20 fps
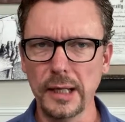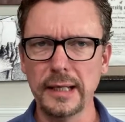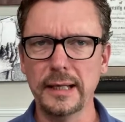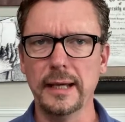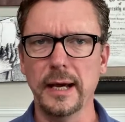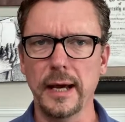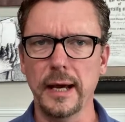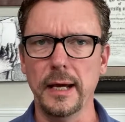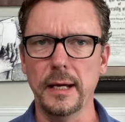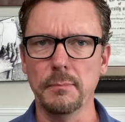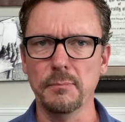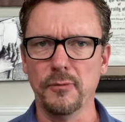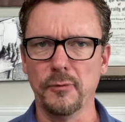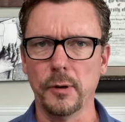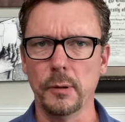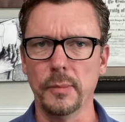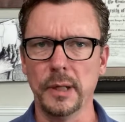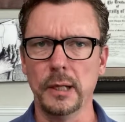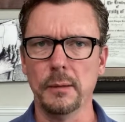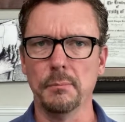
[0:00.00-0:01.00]
came
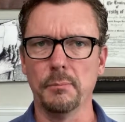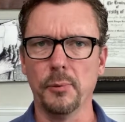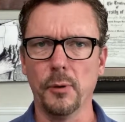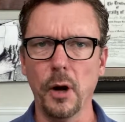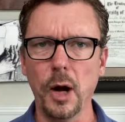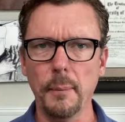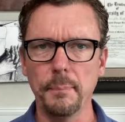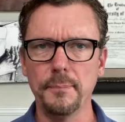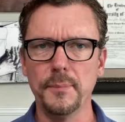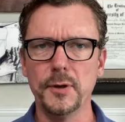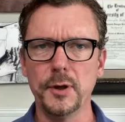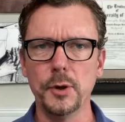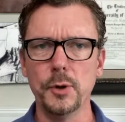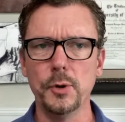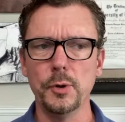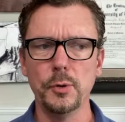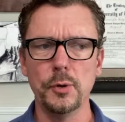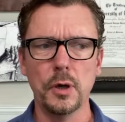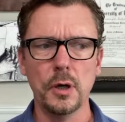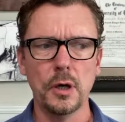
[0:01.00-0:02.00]
from an
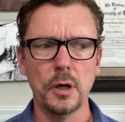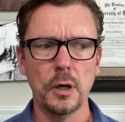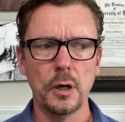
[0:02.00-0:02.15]
impromptu